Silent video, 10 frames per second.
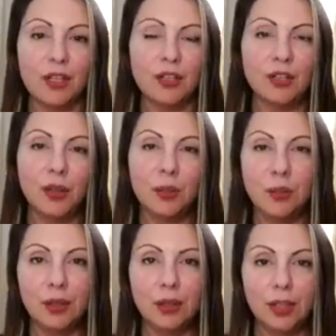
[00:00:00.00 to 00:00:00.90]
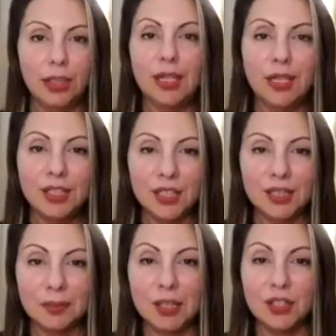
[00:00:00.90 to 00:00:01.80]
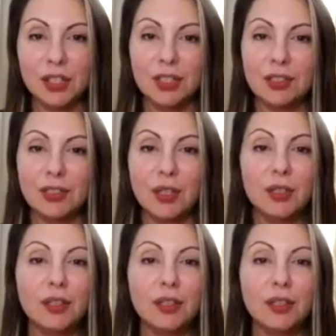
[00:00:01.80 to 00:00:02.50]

So like I just mentioned,